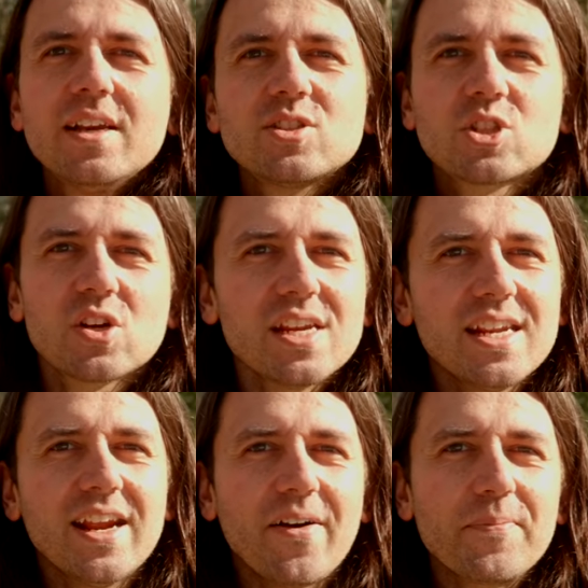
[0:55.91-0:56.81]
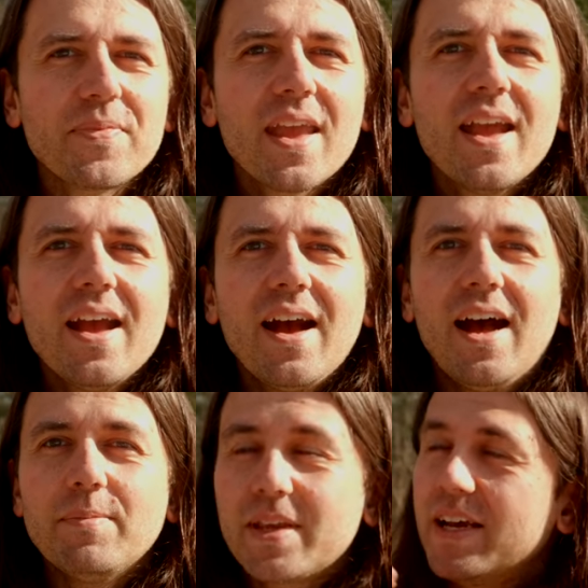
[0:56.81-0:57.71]
screen here
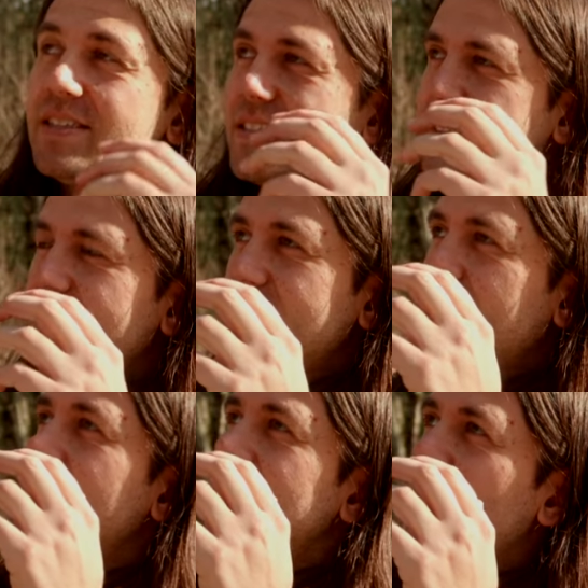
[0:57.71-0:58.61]
uh, because the sun is